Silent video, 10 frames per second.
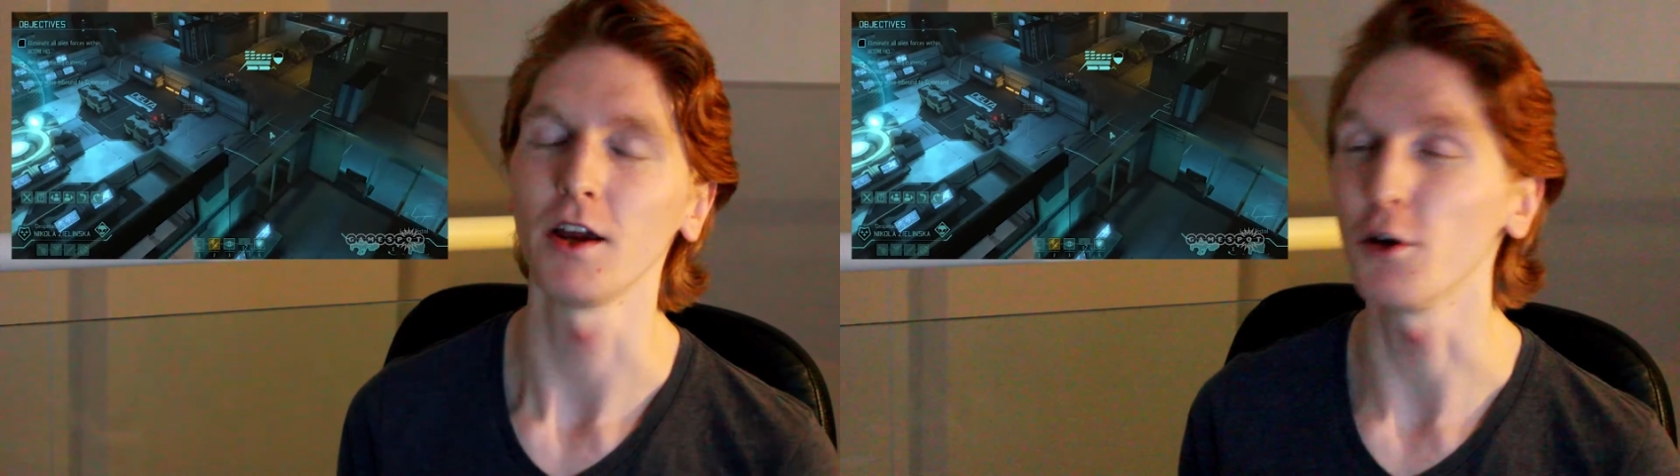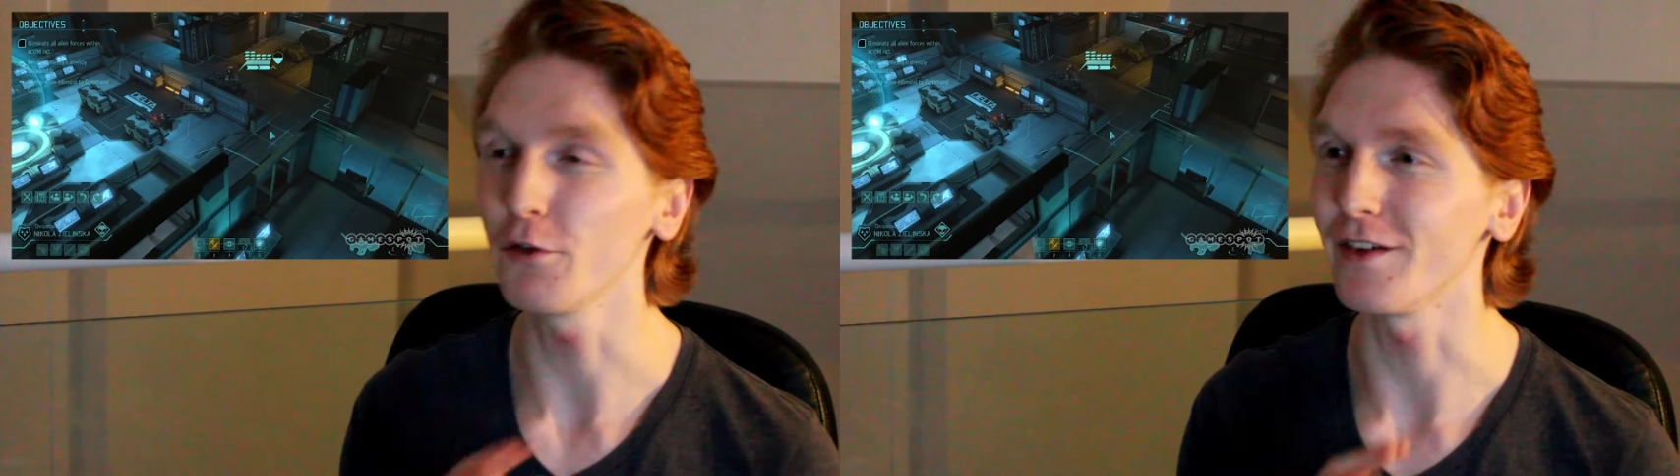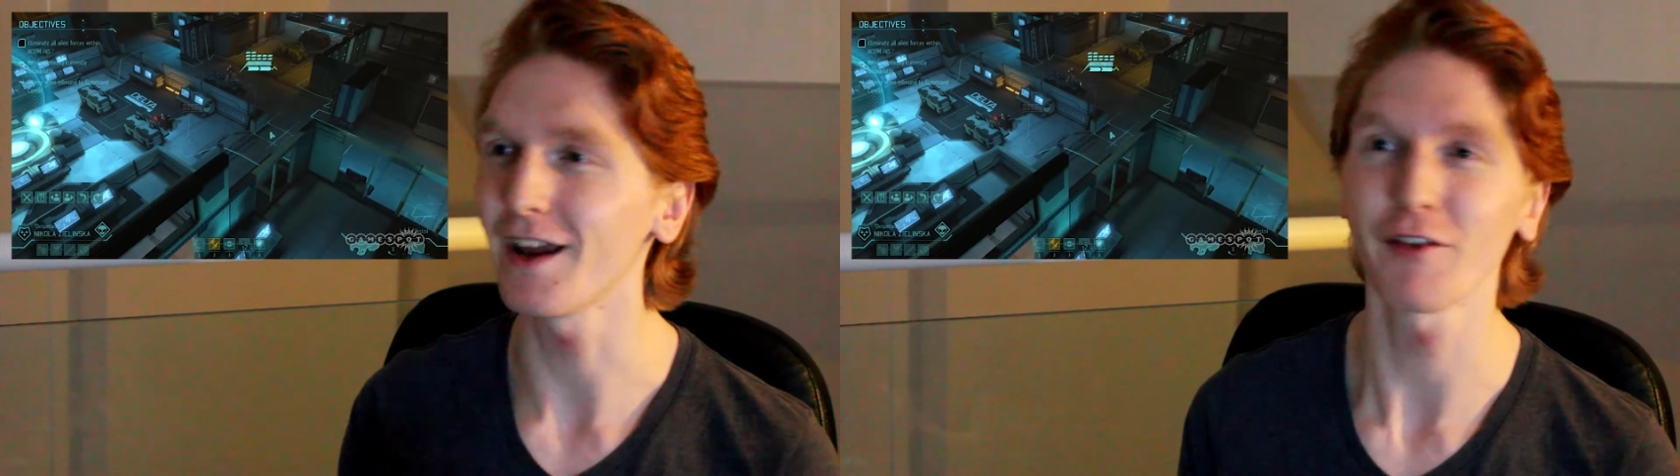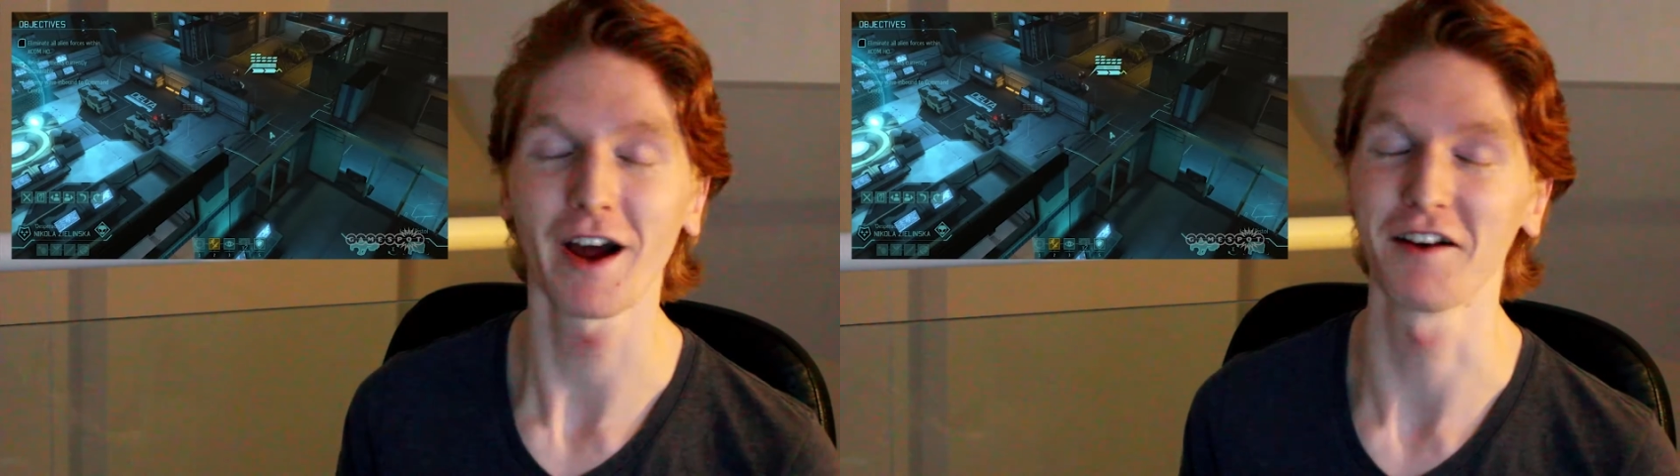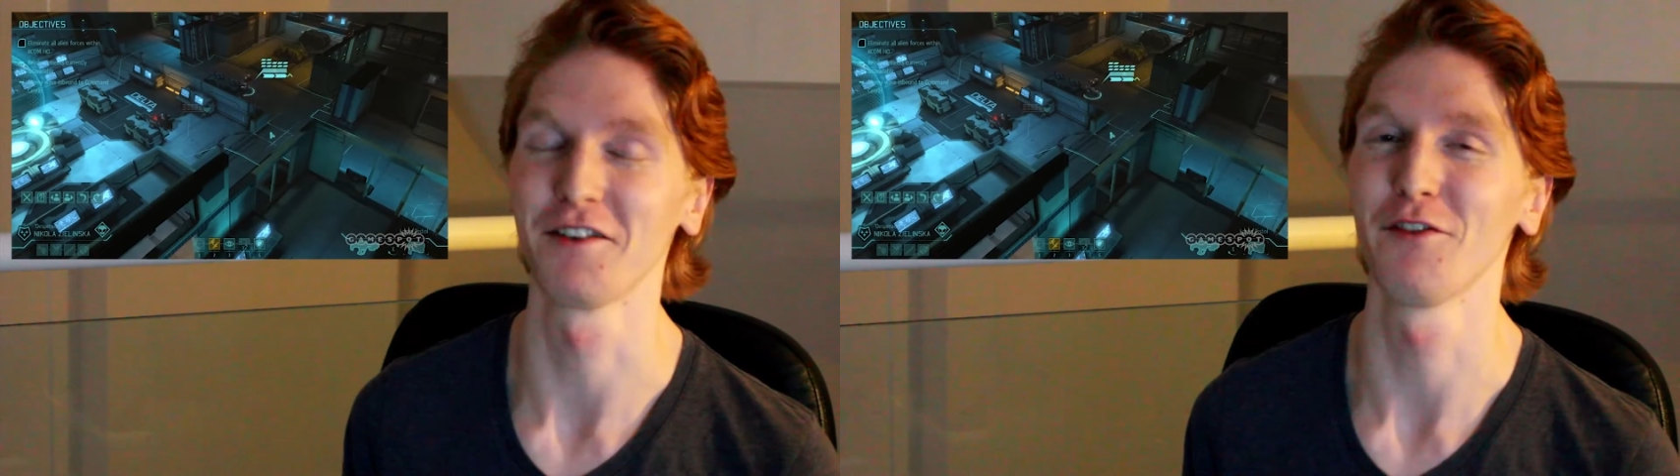you've never
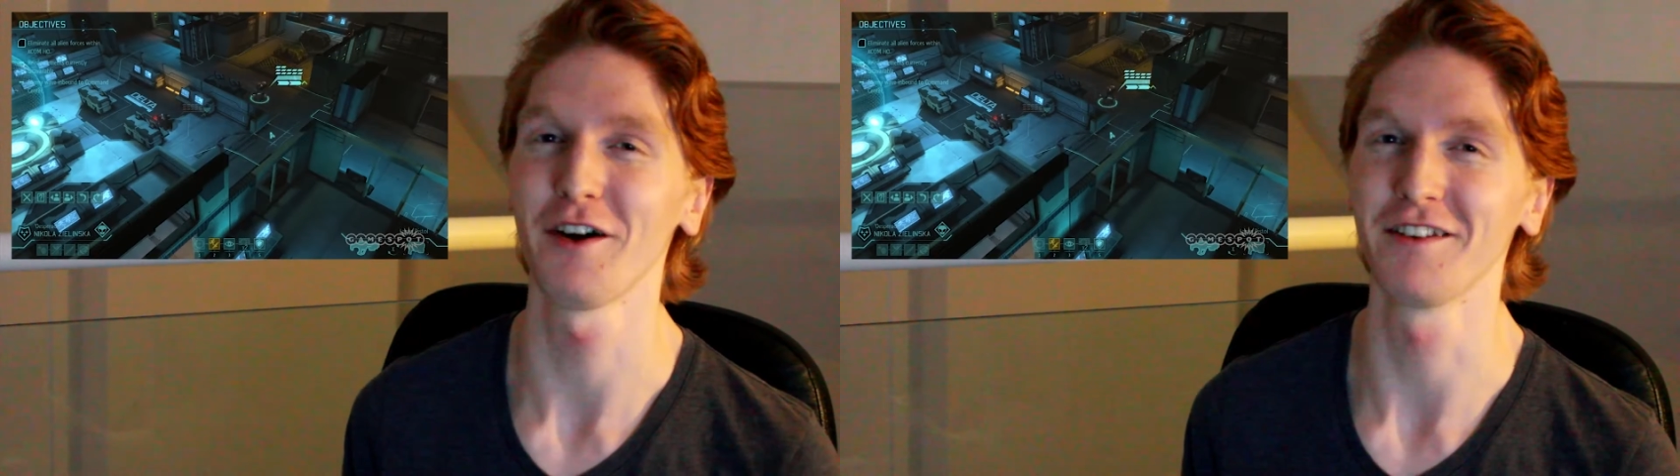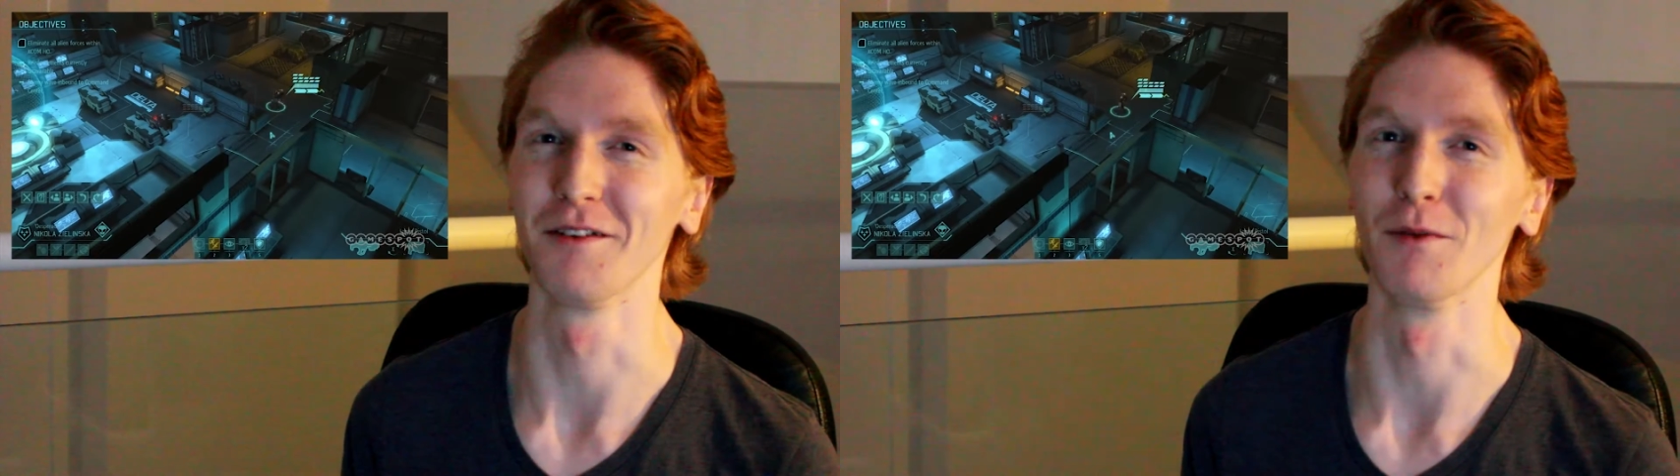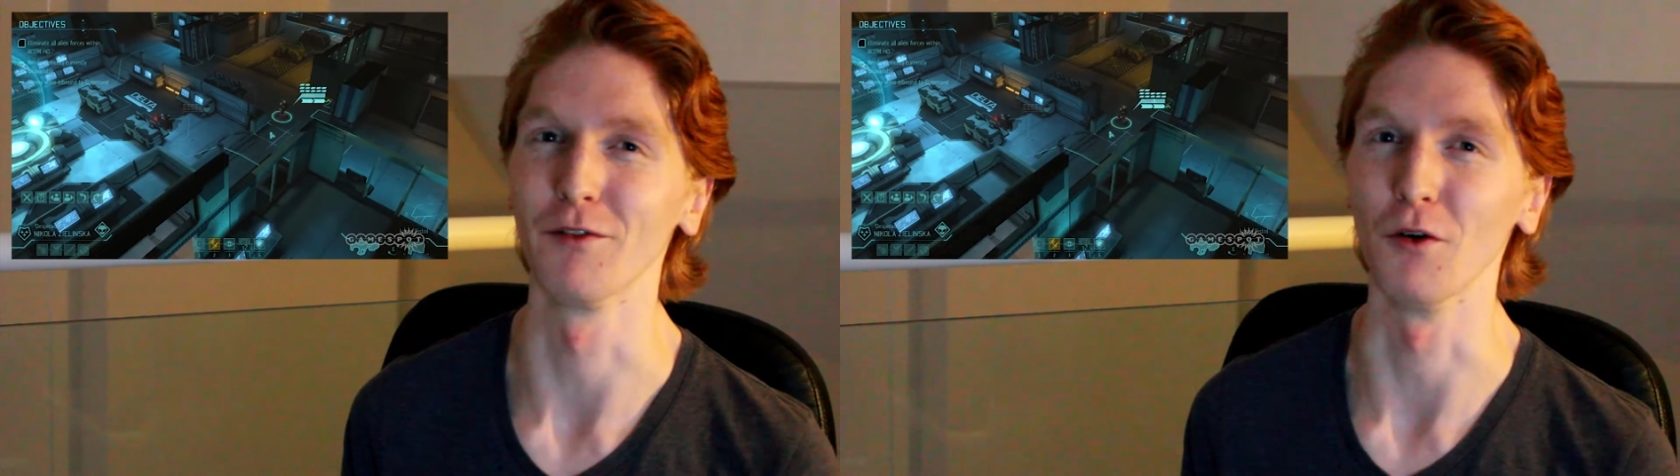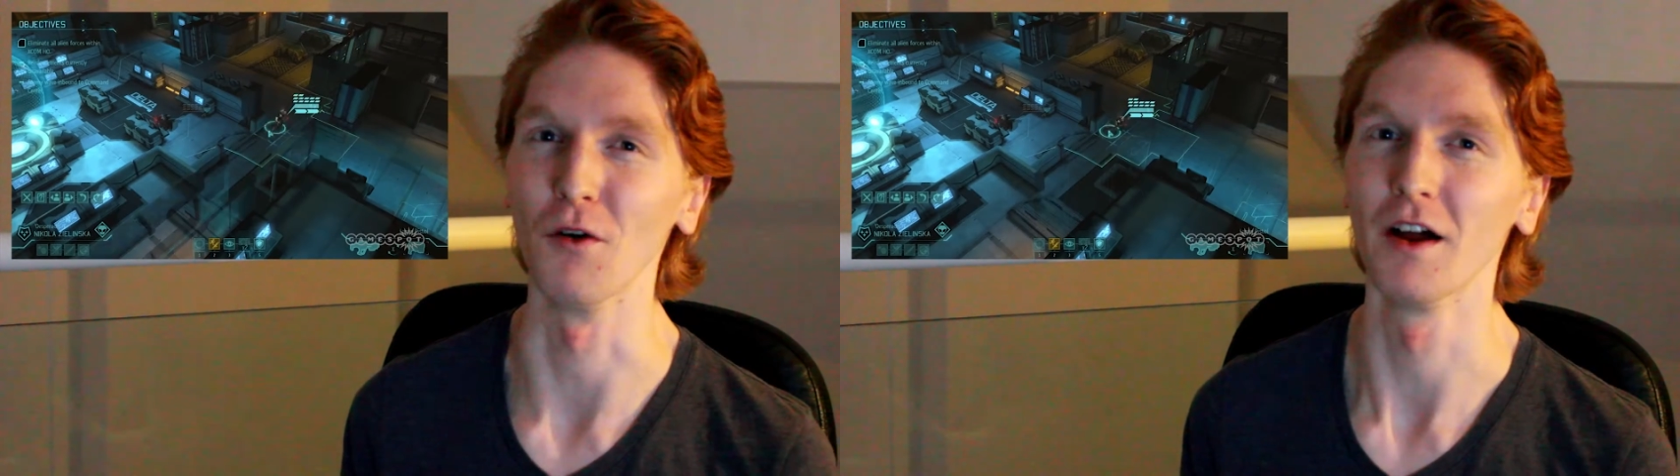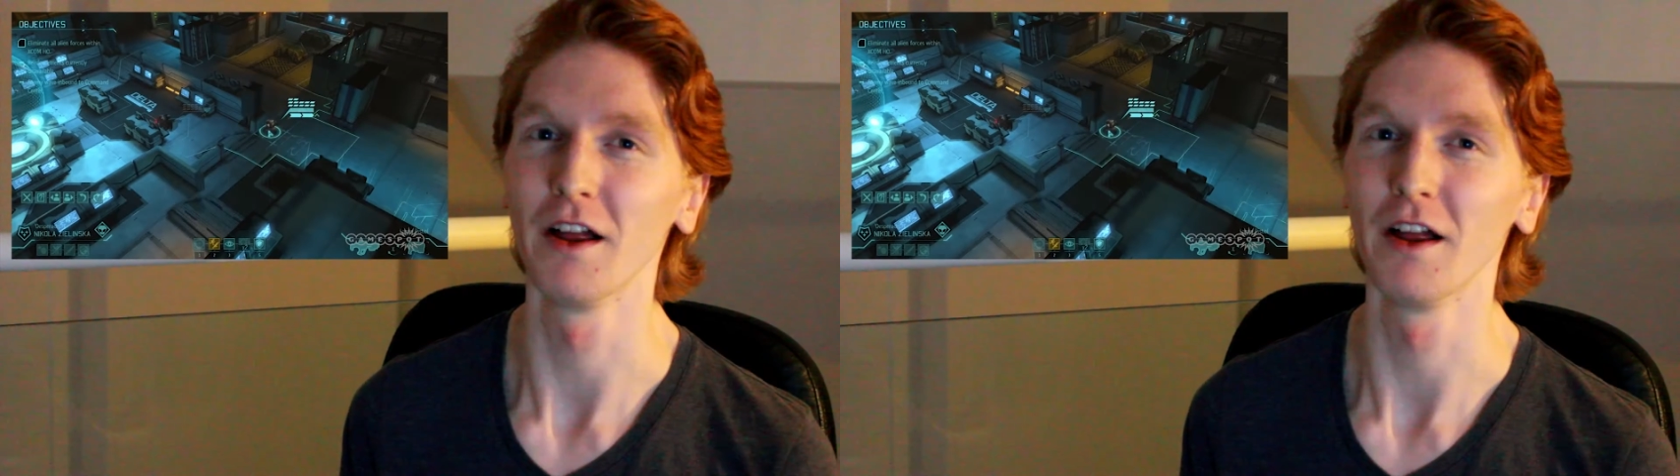had to fight in before.